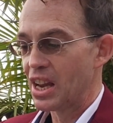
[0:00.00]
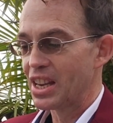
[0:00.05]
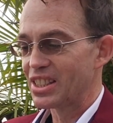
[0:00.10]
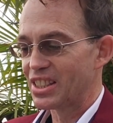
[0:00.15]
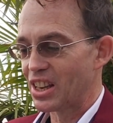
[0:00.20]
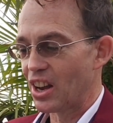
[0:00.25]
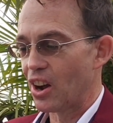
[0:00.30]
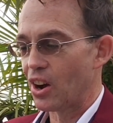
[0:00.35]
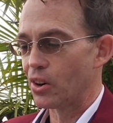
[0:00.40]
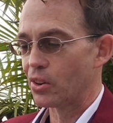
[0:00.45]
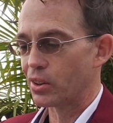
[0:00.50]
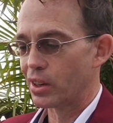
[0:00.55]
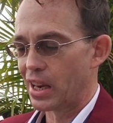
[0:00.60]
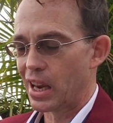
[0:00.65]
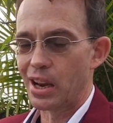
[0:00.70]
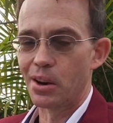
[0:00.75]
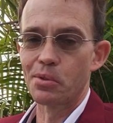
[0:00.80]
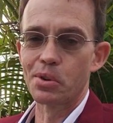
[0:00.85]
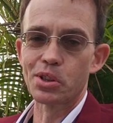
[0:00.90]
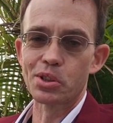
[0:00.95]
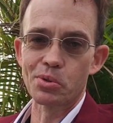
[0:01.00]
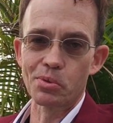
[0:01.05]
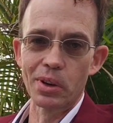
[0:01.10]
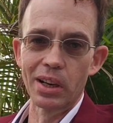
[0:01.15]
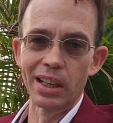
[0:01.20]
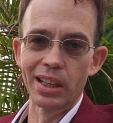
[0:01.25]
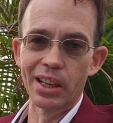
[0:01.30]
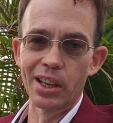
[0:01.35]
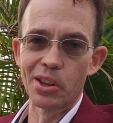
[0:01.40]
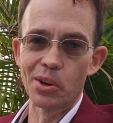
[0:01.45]
So he was
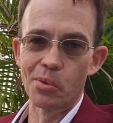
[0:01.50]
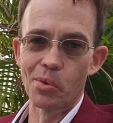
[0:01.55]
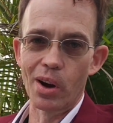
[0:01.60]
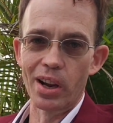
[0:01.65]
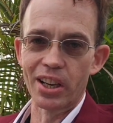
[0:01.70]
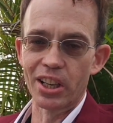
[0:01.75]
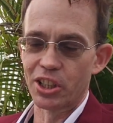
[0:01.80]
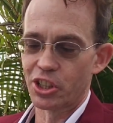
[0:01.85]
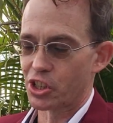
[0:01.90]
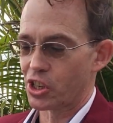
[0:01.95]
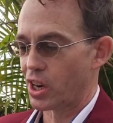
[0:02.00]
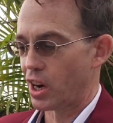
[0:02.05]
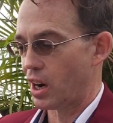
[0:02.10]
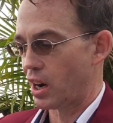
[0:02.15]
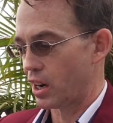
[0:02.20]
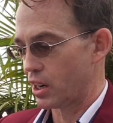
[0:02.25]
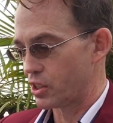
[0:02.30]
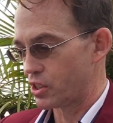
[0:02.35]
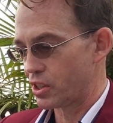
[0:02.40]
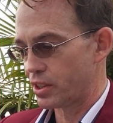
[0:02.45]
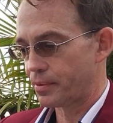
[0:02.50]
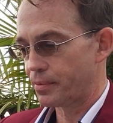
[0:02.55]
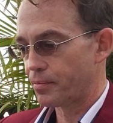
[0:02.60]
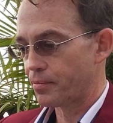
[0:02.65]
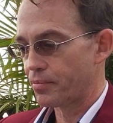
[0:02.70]
really the one in charge.